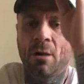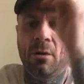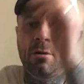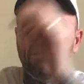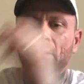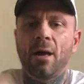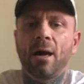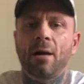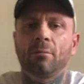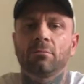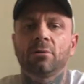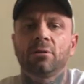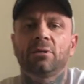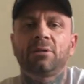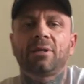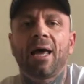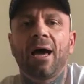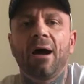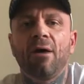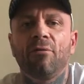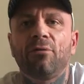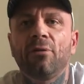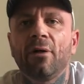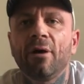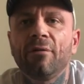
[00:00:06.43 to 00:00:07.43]
right, I'm going to start
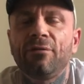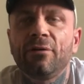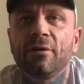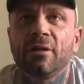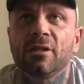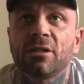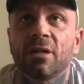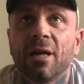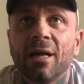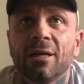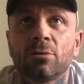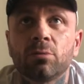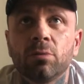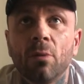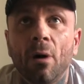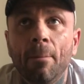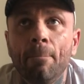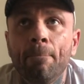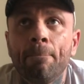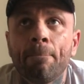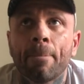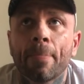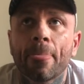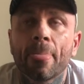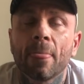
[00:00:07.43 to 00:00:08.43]
off where I finished last one.
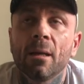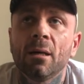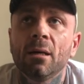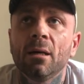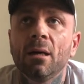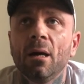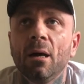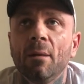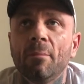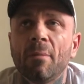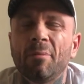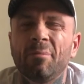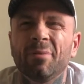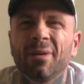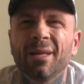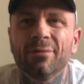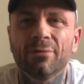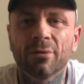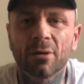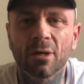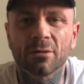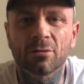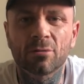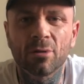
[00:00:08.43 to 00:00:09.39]
I believe I got